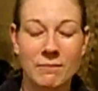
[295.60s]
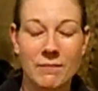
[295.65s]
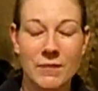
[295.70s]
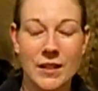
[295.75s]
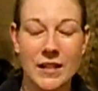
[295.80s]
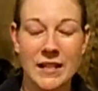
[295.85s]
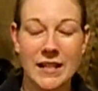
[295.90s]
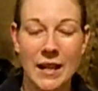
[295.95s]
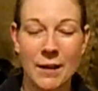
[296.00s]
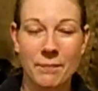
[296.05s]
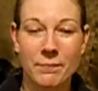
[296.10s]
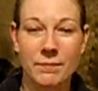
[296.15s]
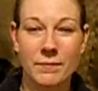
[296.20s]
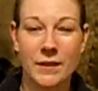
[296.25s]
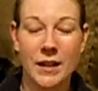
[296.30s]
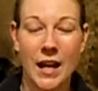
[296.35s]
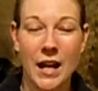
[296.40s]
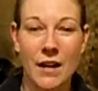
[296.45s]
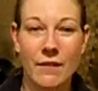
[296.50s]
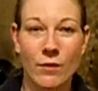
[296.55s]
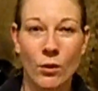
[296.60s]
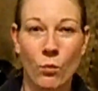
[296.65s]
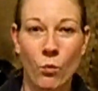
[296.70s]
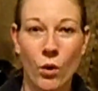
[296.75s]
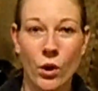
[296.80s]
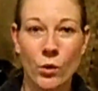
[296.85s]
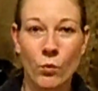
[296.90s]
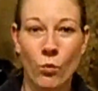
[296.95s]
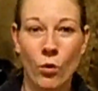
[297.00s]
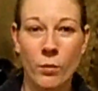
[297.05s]
since I'm kind of a
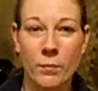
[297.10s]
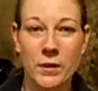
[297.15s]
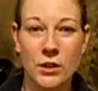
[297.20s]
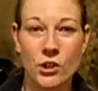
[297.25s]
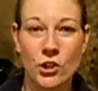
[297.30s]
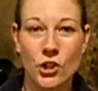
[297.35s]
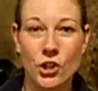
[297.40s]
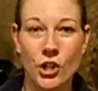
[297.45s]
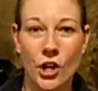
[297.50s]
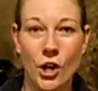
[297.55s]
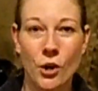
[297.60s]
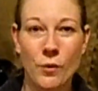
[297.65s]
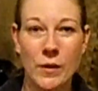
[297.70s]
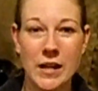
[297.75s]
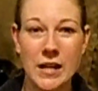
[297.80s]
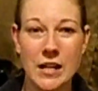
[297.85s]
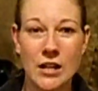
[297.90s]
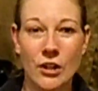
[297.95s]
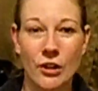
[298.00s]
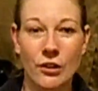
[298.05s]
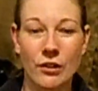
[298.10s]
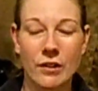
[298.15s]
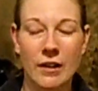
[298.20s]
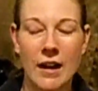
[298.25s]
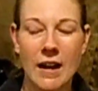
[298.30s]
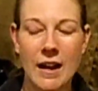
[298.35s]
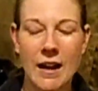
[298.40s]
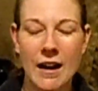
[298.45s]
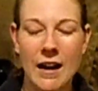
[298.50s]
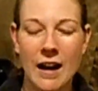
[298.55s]
one-woman show here.
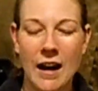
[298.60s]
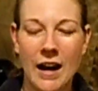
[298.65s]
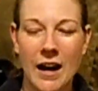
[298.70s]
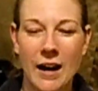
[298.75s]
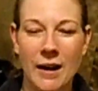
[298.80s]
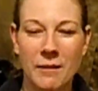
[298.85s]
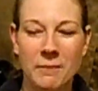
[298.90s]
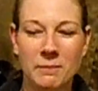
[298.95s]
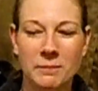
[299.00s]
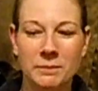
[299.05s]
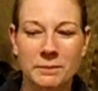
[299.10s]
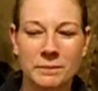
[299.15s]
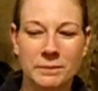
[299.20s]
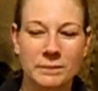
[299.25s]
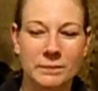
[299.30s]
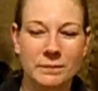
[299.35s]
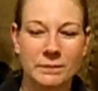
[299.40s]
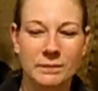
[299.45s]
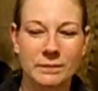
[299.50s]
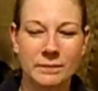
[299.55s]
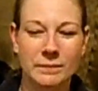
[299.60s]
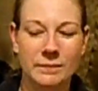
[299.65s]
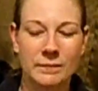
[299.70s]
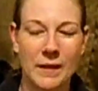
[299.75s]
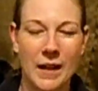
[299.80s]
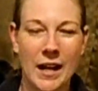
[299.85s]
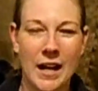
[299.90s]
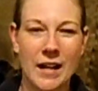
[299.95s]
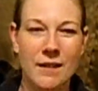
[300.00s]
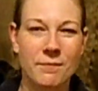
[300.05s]

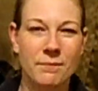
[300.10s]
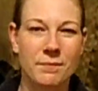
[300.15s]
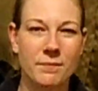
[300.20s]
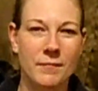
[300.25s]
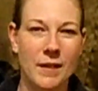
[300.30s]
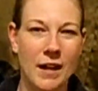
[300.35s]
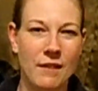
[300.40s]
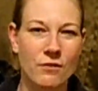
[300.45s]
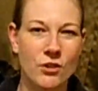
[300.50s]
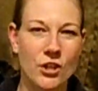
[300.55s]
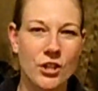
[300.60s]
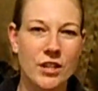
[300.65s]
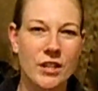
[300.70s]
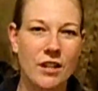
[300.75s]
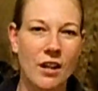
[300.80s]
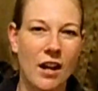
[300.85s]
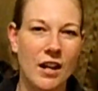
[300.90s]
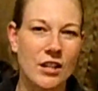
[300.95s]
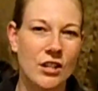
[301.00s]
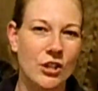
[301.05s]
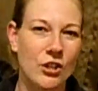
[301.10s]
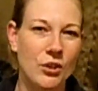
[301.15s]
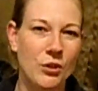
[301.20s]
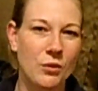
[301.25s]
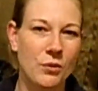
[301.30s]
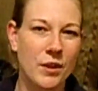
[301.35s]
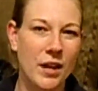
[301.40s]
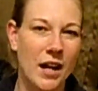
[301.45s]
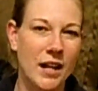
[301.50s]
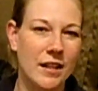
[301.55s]
I've just got
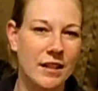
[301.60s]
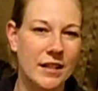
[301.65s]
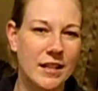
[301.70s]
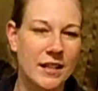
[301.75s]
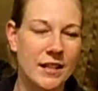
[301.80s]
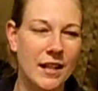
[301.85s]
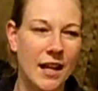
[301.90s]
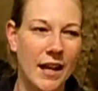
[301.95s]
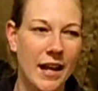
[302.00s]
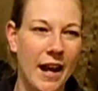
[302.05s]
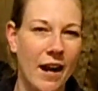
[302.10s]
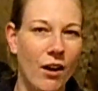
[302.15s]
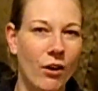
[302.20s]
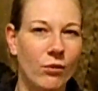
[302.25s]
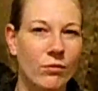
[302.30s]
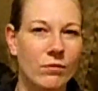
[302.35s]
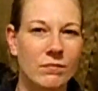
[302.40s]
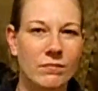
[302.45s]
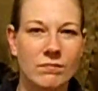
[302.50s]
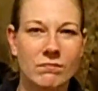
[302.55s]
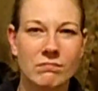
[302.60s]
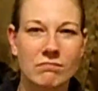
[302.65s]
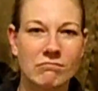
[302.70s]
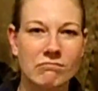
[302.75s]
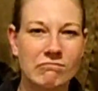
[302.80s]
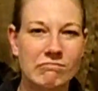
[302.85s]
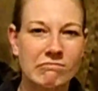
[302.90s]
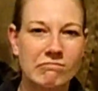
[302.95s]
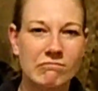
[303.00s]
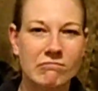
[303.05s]
to kind of set out,
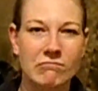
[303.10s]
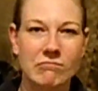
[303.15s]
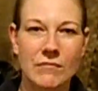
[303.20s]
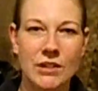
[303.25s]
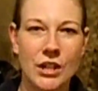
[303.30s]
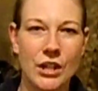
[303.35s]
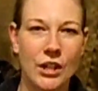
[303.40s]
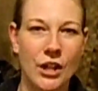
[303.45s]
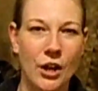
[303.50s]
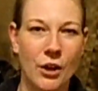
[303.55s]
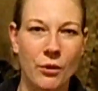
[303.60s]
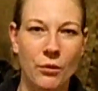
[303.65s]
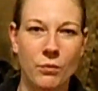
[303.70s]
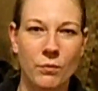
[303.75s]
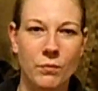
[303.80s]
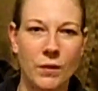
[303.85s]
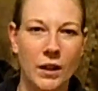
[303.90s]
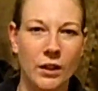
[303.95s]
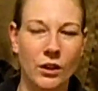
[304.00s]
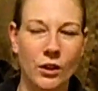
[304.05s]
a